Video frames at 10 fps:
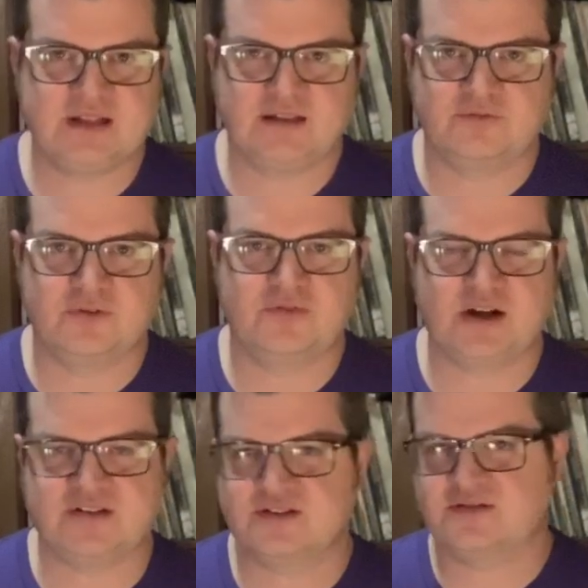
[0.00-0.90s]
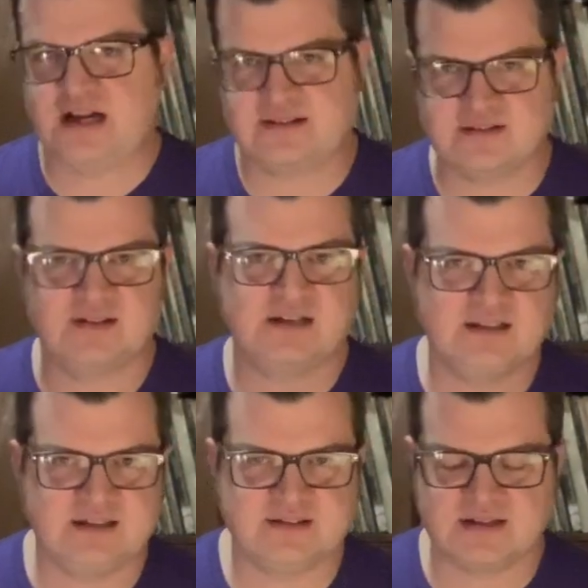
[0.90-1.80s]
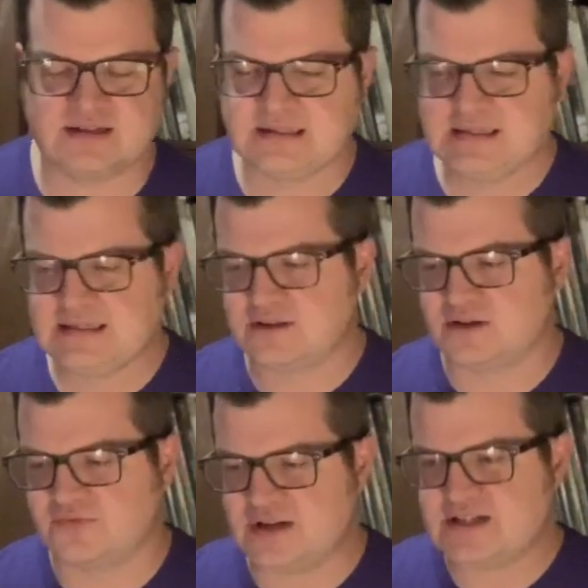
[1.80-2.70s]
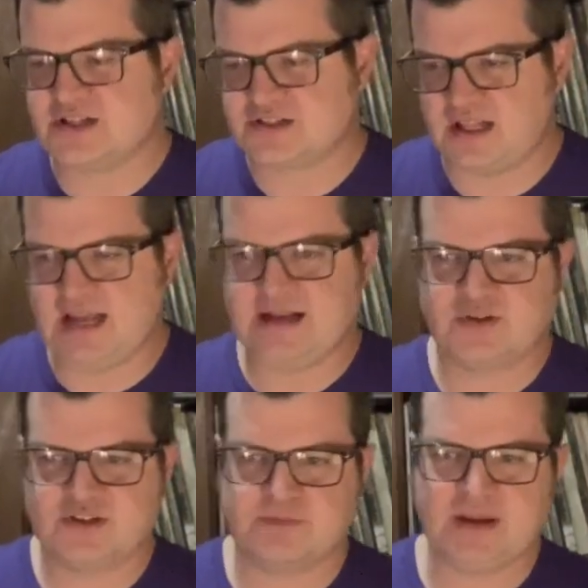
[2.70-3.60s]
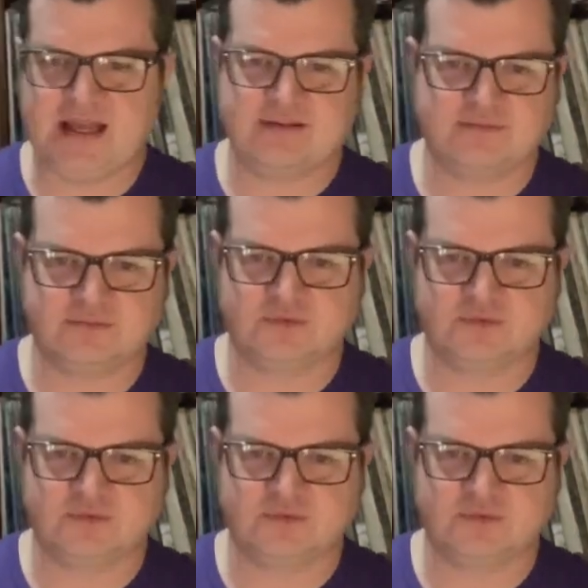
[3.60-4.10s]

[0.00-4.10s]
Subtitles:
They refreshed the Strats and the Tellys, and their vintage line, which had been